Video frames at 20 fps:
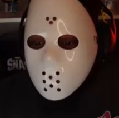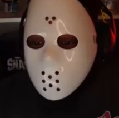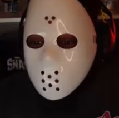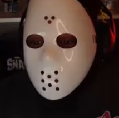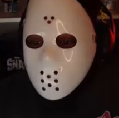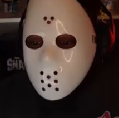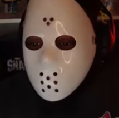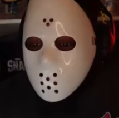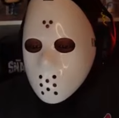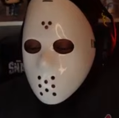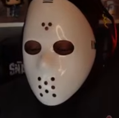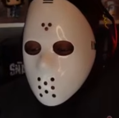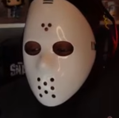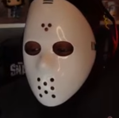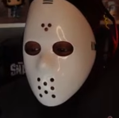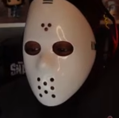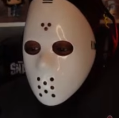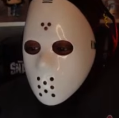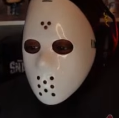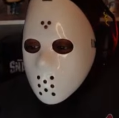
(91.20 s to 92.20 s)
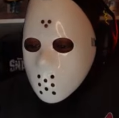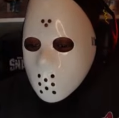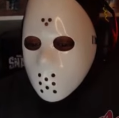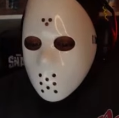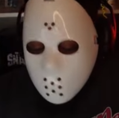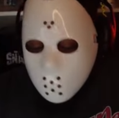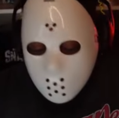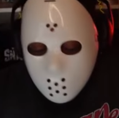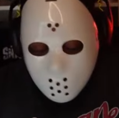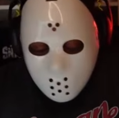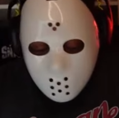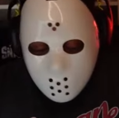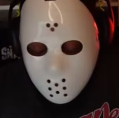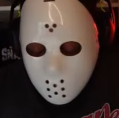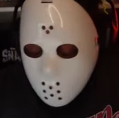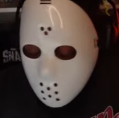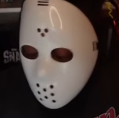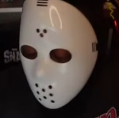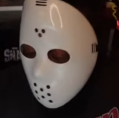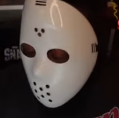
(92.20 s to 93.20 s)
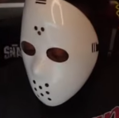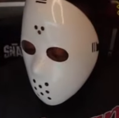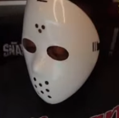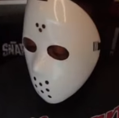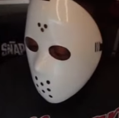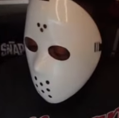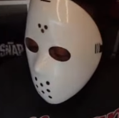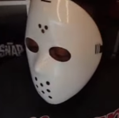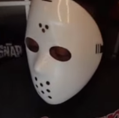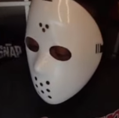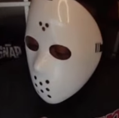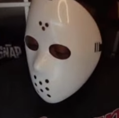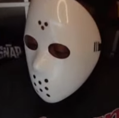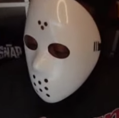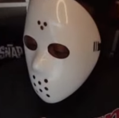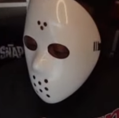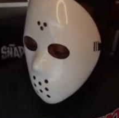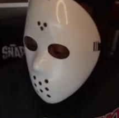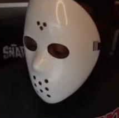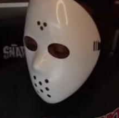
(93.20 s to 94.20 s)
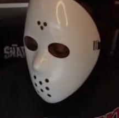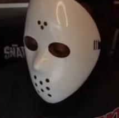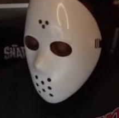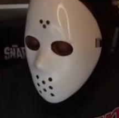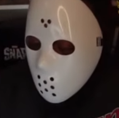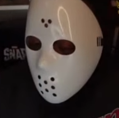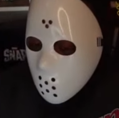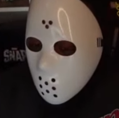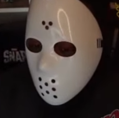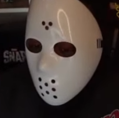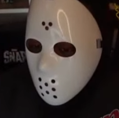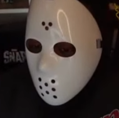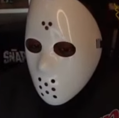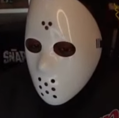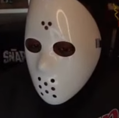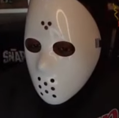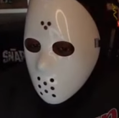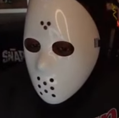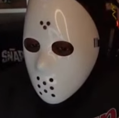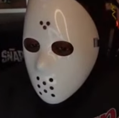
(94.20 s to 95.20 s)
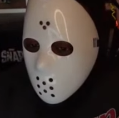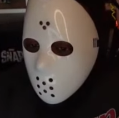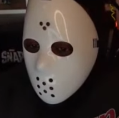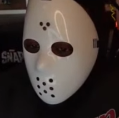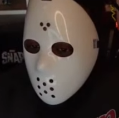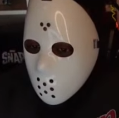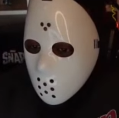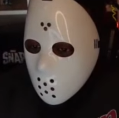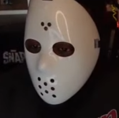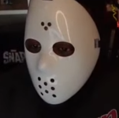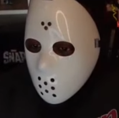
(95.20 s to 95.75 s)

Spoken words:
(not speaking)